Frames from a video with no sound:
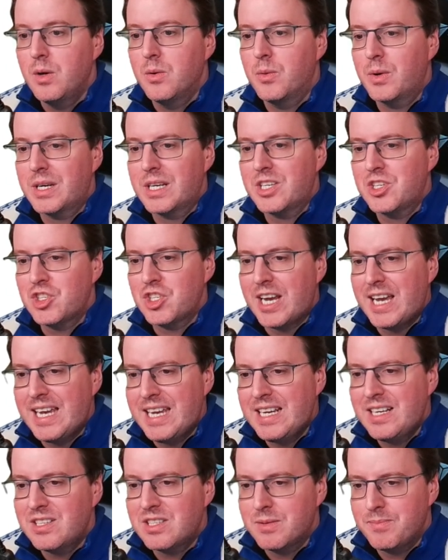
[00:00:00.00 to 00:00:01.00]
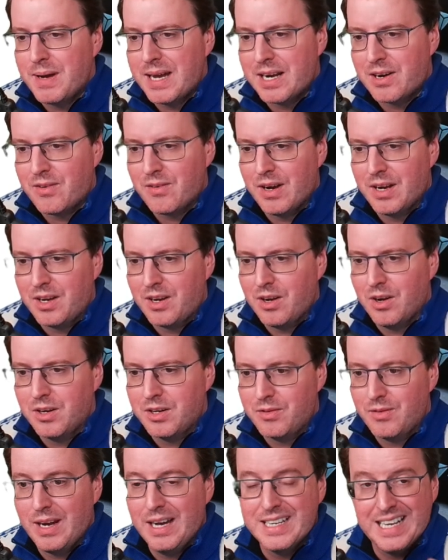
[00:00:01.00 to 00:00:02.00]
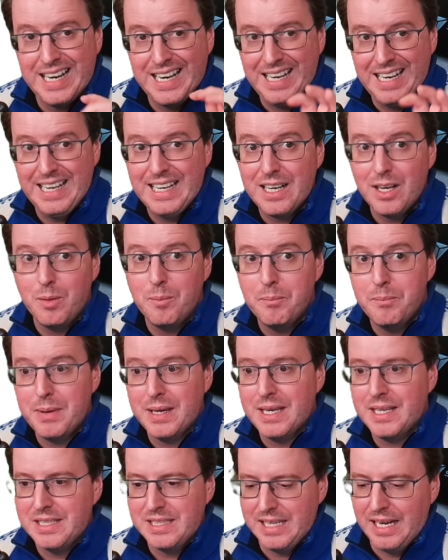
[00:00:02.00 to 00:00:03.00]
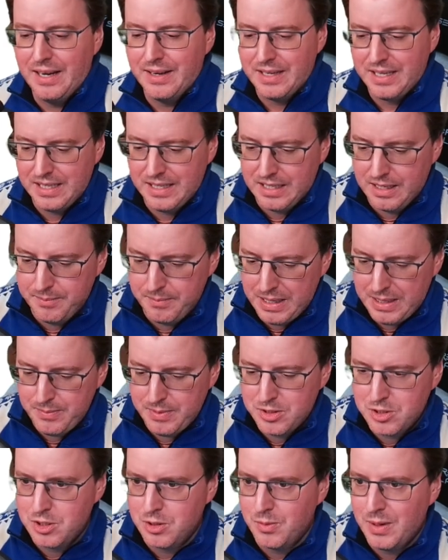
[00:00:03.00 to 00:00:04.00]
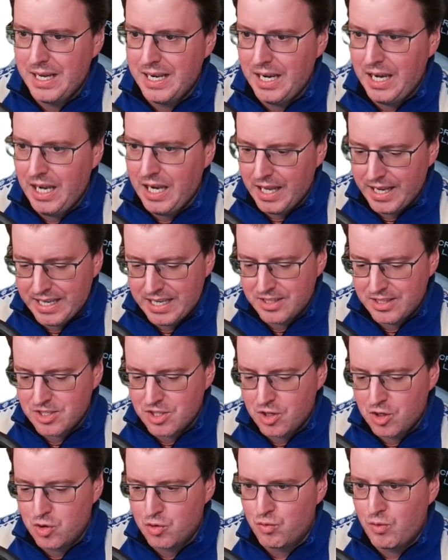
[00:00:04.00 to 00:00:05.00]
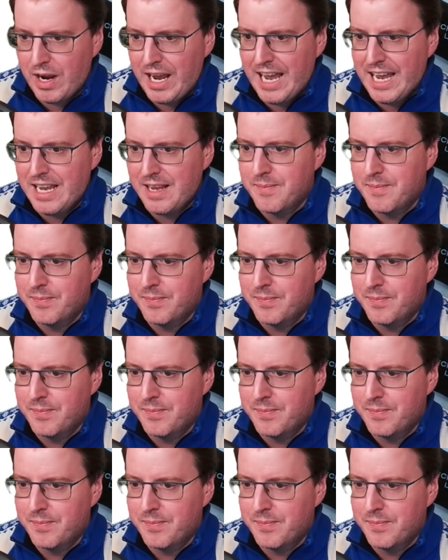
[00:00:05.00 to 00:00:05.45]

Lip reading: we're going to change the background color around a little bit down here, maybe to a light gray.